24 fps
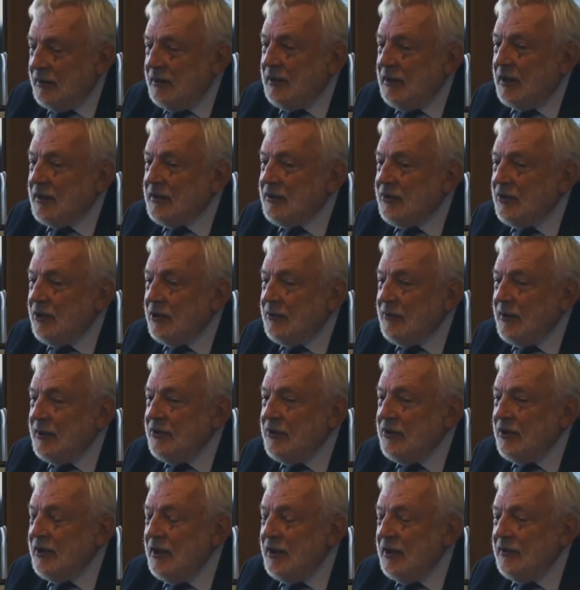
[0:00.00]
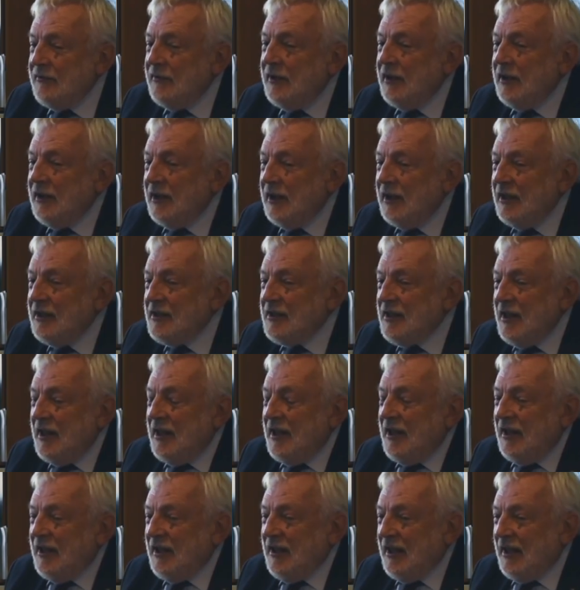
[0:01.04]
Yes, geoengineering
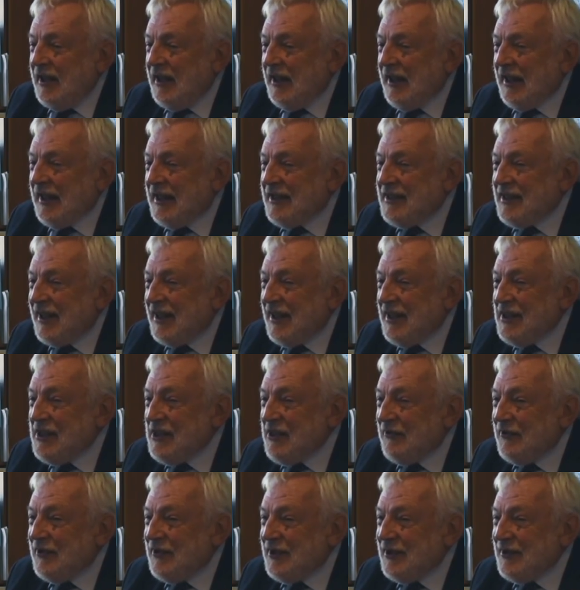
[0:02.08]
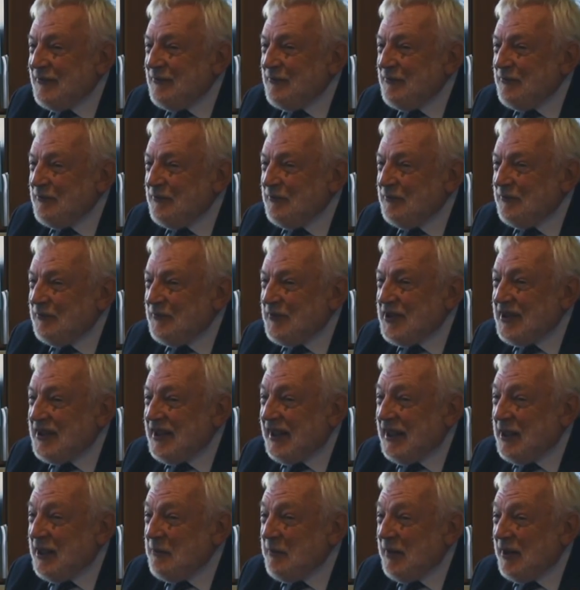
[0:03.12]
is a kind of a
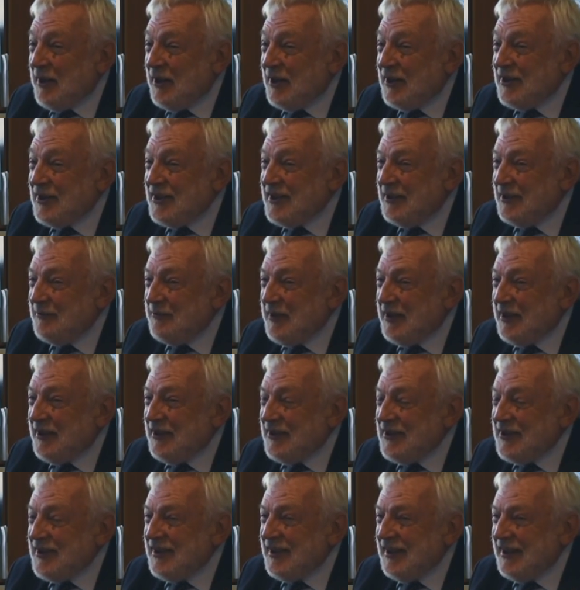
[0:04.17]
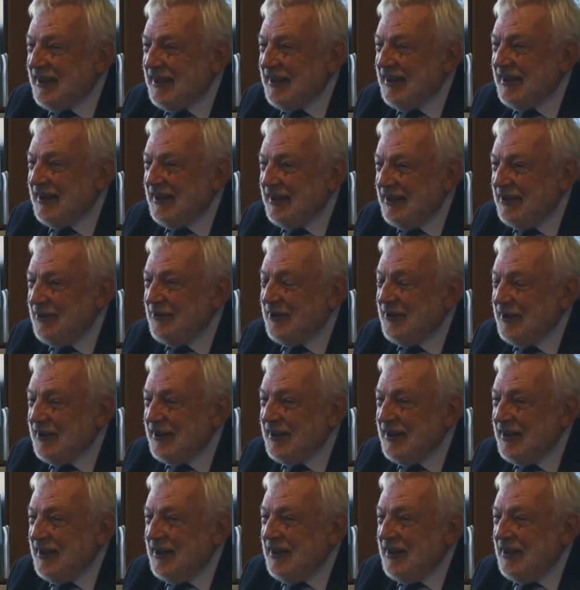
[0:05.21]
sticking plaster, because you
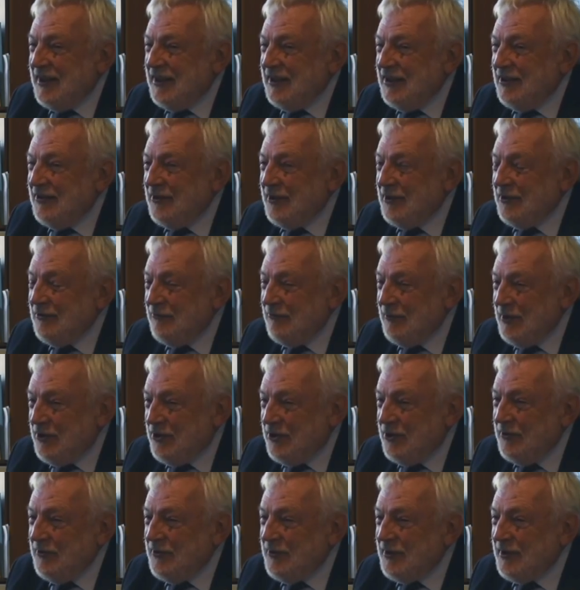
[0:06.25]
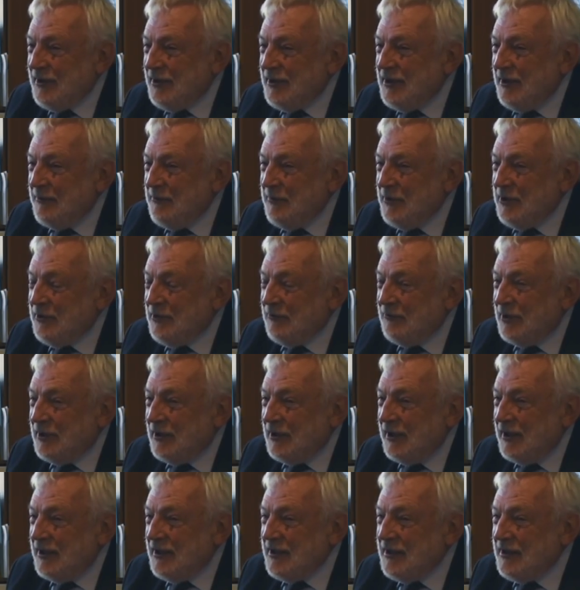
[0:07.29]
can reduce the temperature
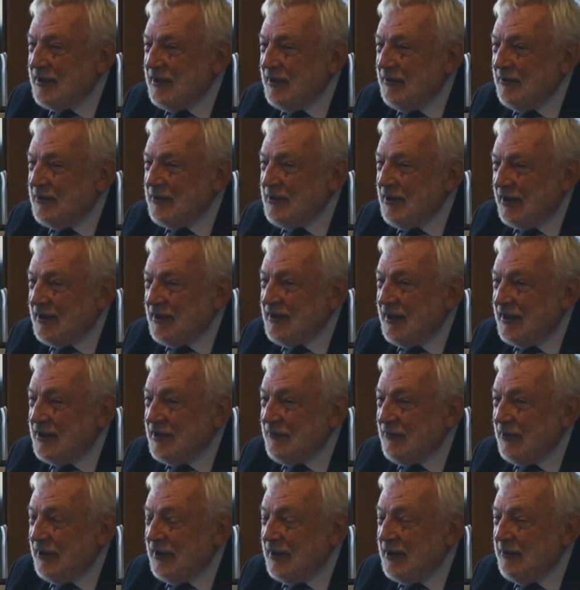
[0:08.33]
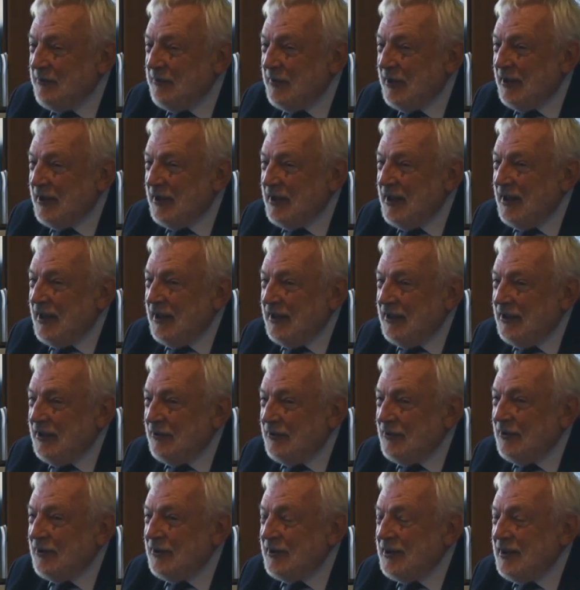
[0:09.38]
rise successfully, but
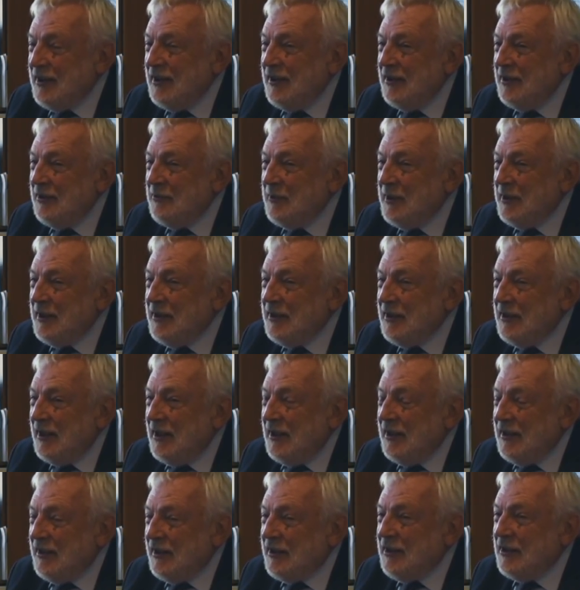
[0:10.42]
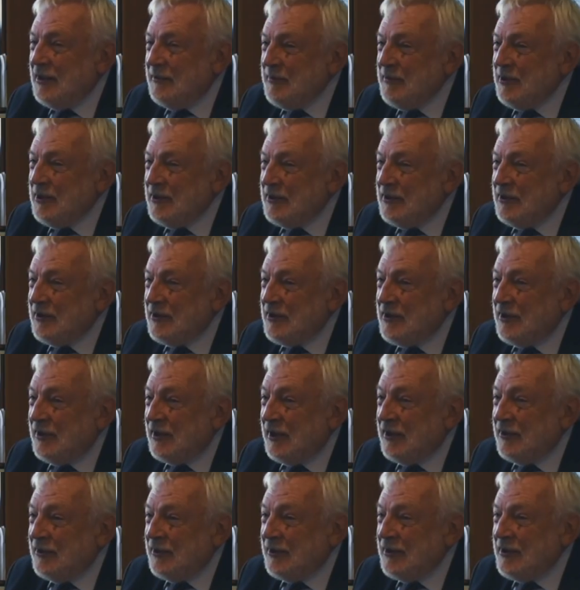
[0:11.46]
you're not dealing with the carbon
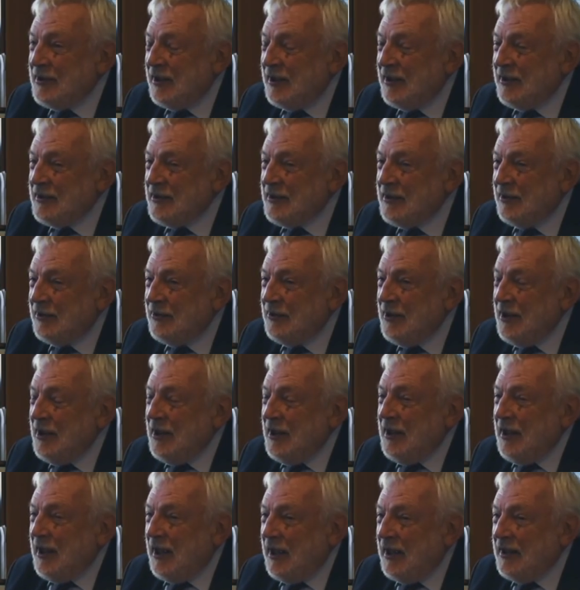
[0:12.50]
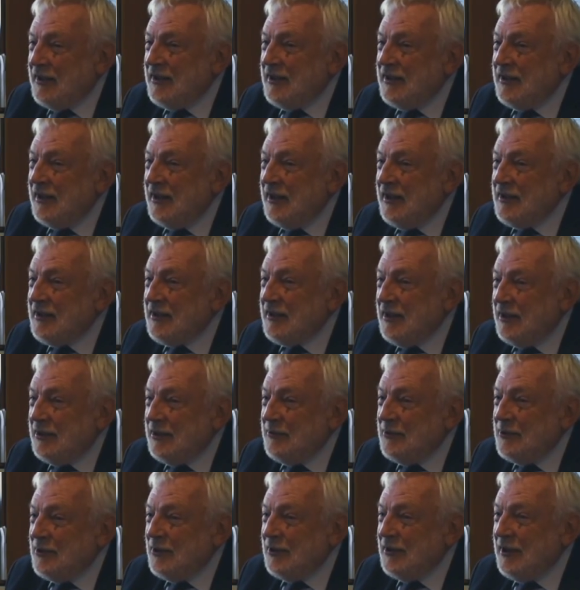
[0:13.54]
dioxide content. So other things
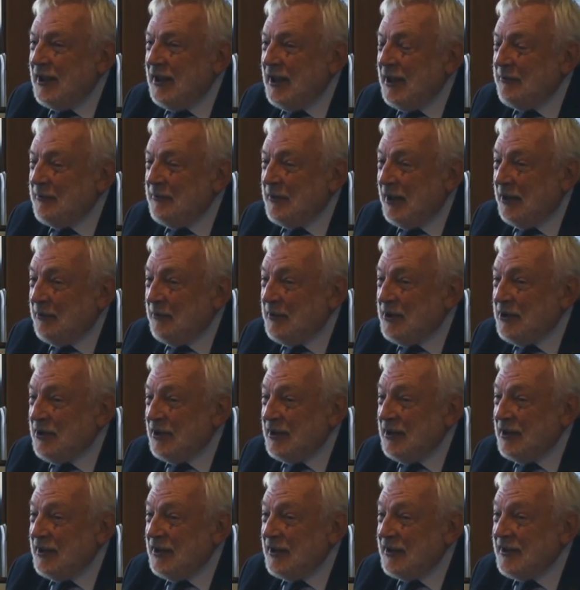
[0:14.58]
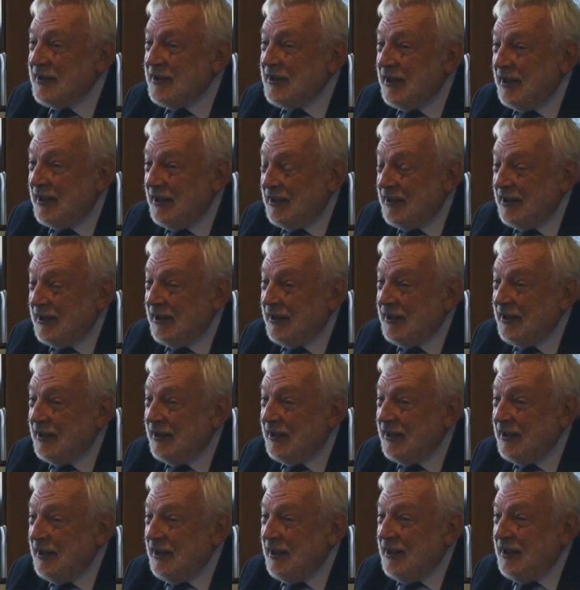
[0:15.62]
go on happening which are nasty, like
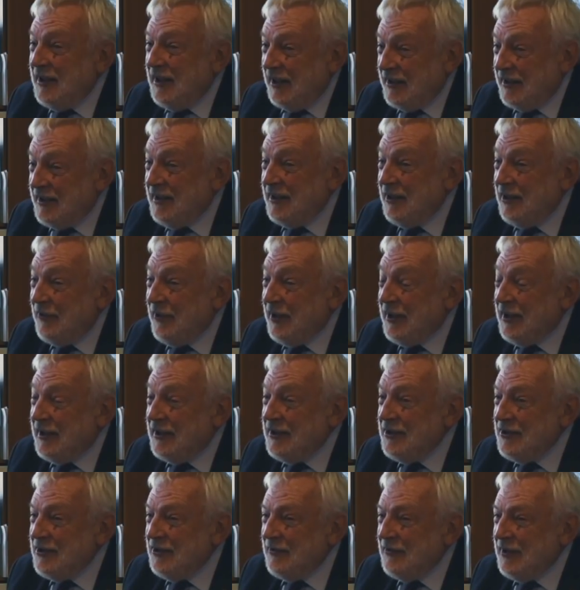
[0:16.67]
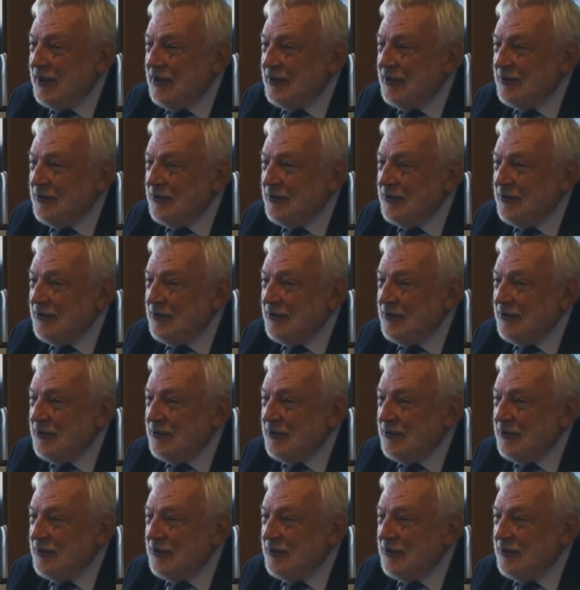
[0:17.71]
acidification of the